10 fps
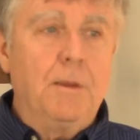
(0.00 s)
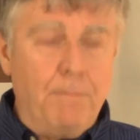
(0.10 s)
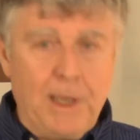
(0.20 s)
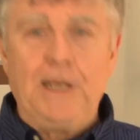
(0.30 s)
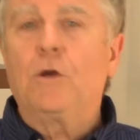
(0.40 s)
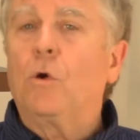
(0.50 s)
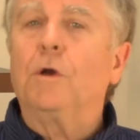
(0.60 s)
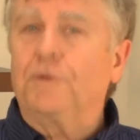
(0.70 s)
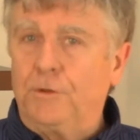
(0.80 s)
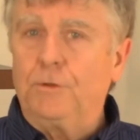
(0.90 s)
Many
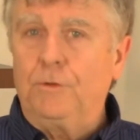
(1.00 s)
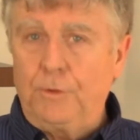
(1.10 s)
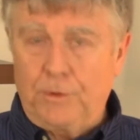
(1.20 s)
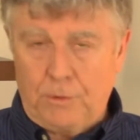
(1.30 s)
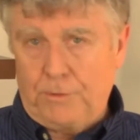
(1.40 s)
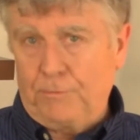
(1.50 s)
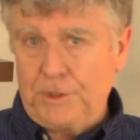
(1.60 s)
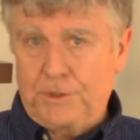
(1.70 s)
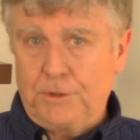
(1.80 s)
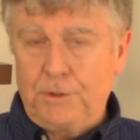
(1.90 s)
courts do their own
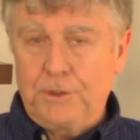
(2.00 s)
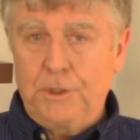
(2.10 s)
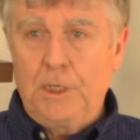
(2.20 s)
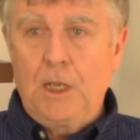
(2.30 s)
research,